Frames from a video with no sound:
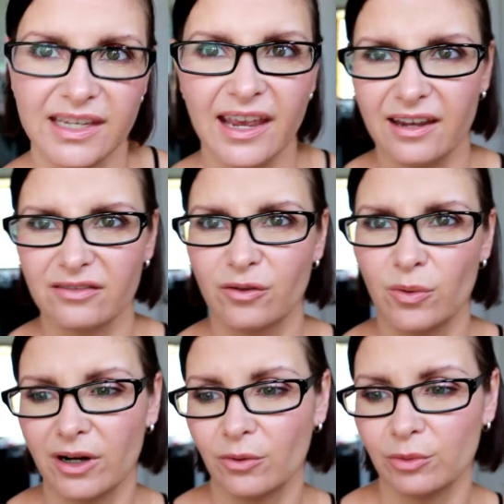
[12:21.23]
Yeah, for
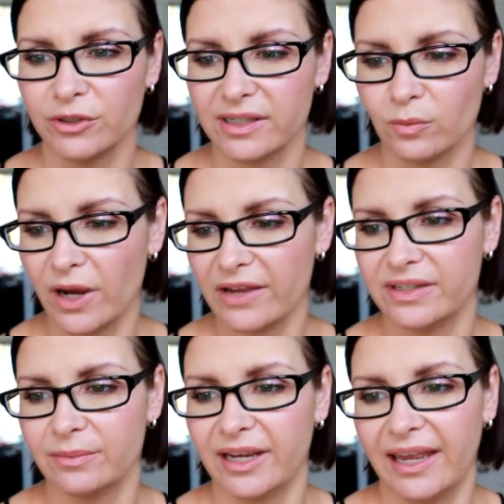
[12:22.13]
when I want to put some
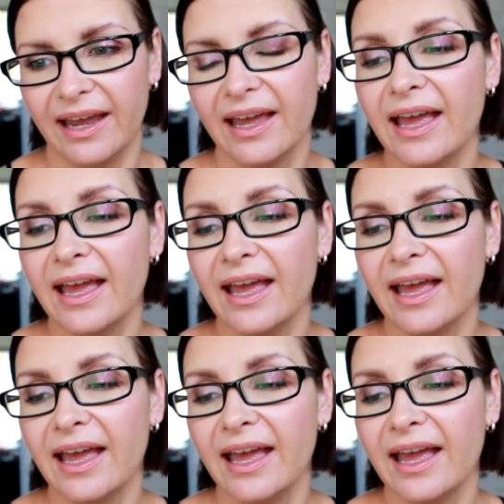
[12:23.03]
waves in my hair.